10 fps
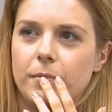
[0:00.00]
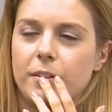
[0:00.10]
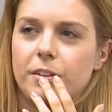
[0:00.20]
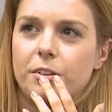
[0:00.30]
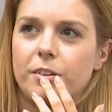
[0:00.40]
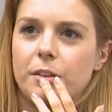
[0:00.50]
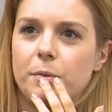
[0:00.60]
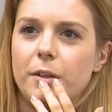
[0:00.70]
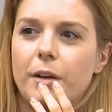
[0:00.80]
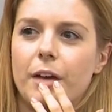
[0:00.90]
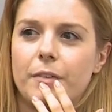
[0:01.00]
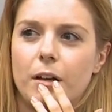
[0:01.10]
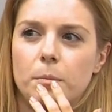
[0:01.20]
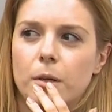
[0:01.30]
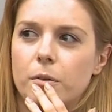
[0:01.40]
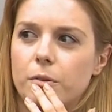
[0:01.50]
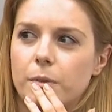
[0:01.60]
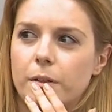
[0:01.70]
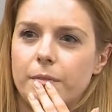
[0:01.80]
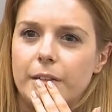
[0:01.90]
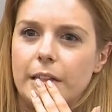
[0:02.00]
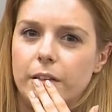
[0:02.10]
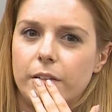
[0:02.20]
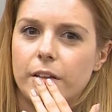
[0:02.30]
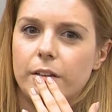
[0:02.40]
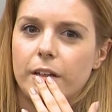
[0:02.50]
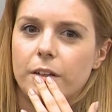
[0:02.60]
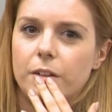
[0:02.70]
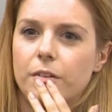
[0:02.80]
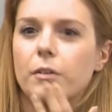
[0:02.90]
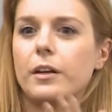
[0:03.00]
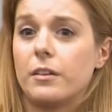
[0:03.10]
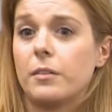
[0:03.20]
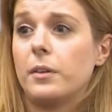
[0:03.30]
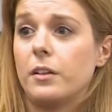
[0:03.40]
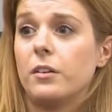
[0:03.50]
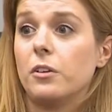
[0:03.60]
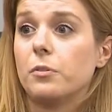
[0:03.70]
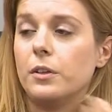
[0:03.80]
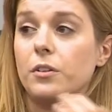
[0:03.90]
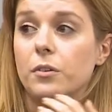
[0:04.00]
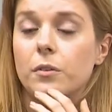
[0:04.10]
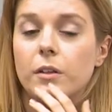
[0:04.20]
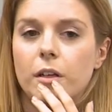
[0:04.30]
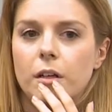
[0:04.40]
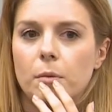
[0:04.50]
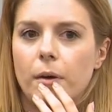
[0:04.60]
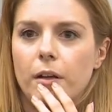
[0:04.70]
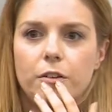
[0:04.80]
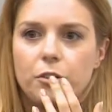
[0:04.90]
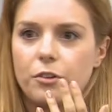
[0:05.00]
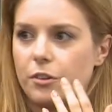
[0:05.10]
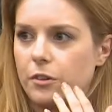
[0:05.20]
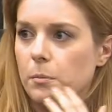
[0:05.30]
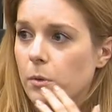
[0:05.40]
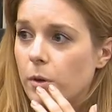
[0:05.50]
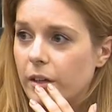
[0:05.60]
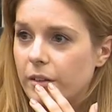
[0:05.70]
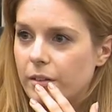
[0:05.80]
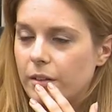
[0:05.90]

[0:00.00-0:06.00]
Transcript: it's interesting. We don't have elbows. We don't have knees on these characters. Okay, some of the adults we do, but it's usually just the boys.